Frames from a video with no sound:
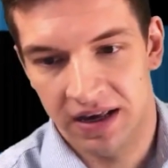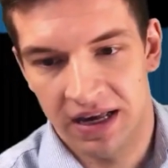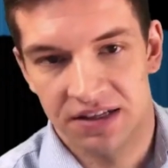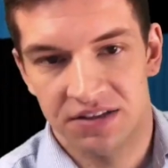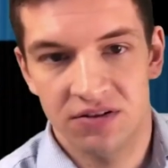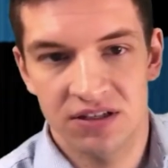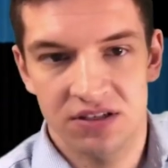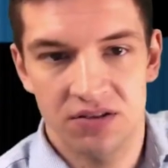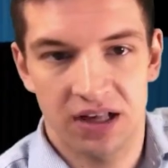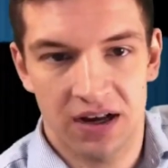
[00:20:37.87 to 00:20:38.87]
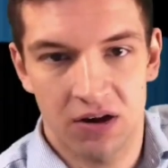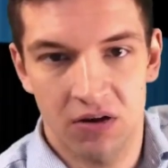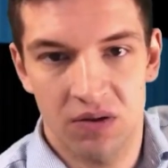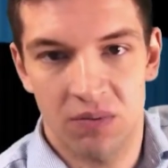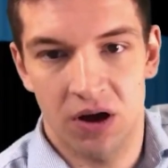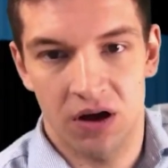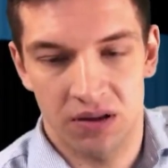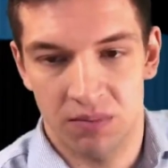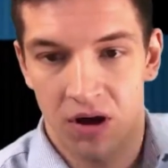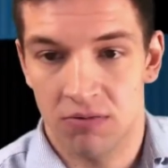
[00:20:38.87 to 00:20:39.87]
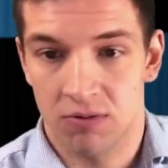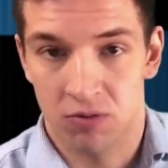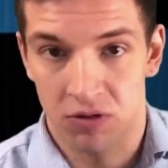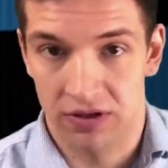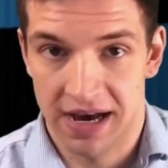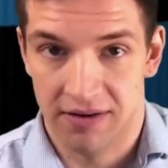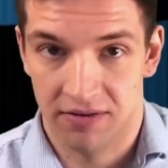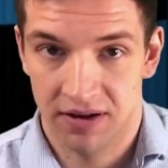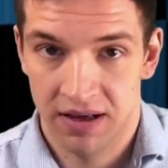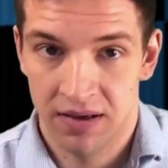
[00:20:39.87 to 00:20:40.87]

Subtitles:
As soon as you let go of the ball will roll down,